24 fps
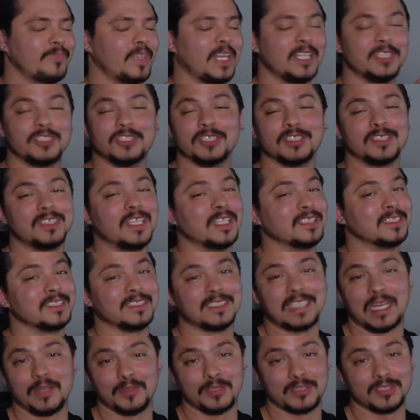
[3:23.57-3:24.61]
it just doesn't
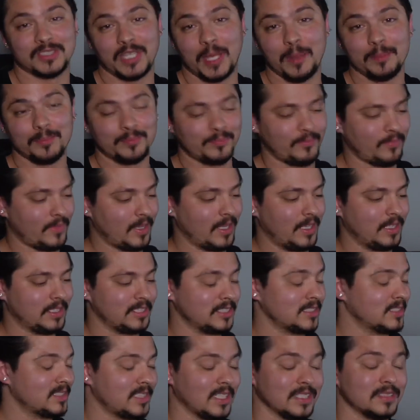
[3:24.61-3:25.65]
sound the same. It
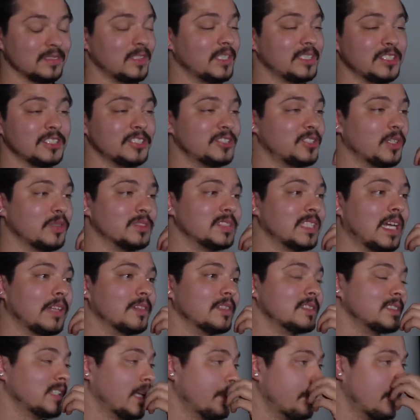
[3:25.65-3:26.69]
just don't sound
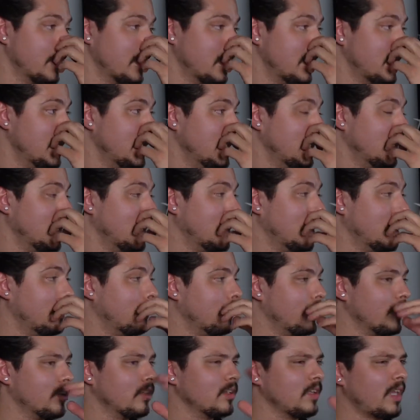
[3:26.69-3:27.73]
the same.
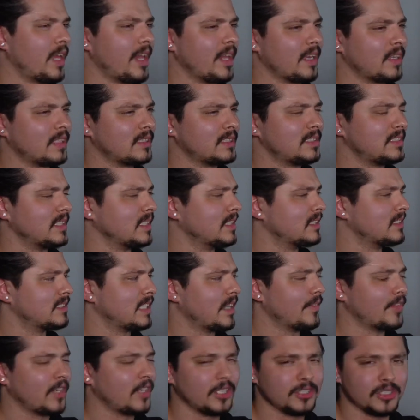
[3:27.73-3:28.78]
They're like
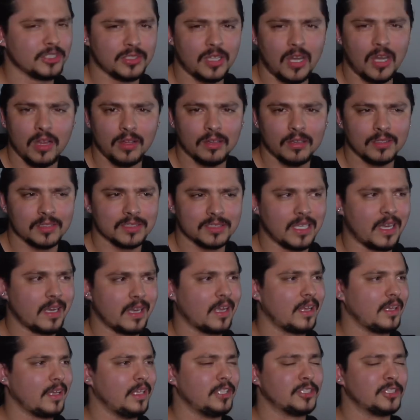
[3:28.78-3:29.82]
$600–700. I
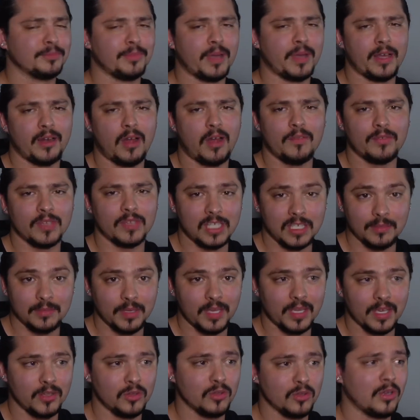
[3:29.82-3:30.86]
got each of mine off of
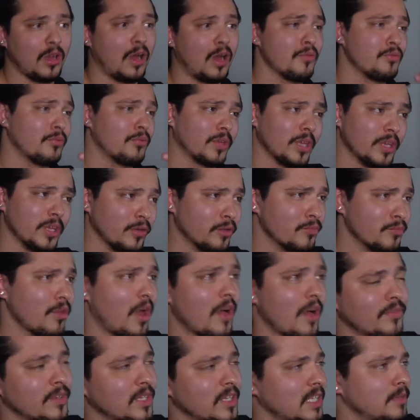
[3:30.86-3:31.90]
eBay. You can also get yours
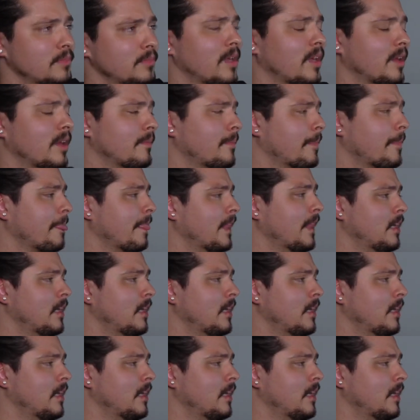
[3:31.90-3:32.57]
off of eBay.